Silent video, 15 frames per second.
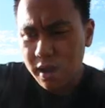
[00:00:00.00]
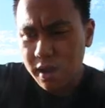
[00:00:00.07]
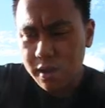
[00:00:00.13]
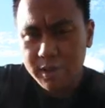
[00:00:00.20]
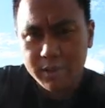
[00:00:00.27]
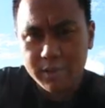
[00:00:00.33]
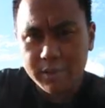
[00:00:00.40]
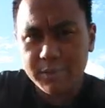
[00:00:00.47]

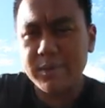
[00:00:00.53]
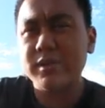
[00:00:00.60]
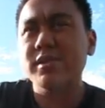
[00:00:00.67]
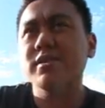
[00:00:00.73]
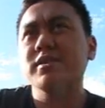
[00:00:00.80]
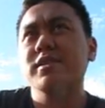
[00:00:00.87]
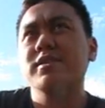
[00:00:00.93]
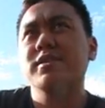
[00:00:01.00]
it
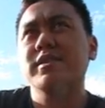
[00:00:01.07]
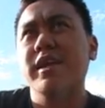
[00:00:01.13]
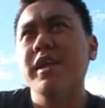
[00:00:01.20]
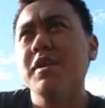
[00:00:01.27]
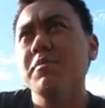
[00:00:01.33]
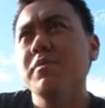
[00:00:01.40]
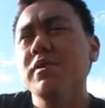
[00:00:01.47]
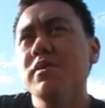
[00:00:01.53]
wasn't the
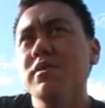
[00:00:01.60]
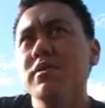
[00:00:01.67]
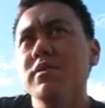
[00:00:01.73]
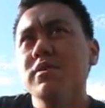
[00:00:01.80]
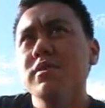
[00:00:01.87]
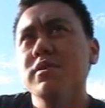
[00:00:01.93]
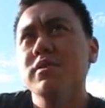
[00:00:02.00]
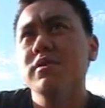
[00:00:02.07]
same,
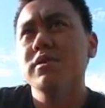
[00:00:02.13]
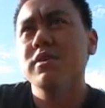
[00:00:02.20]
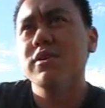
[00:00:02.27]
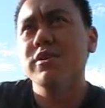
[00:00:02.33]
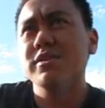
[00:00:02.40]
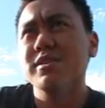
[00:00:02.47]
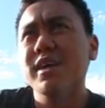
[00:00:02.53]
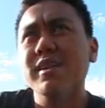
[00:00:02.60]

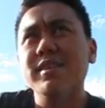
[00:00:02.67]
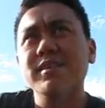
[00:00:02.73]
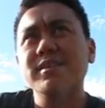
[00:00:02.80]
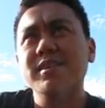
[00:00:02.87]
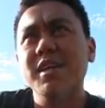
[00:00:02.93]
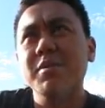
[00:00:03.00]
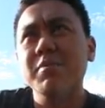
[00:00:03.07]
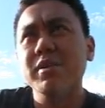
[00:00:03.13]
or it's not the
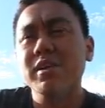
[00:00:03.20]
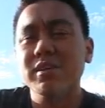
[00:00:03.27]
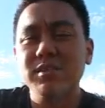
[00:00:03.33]
same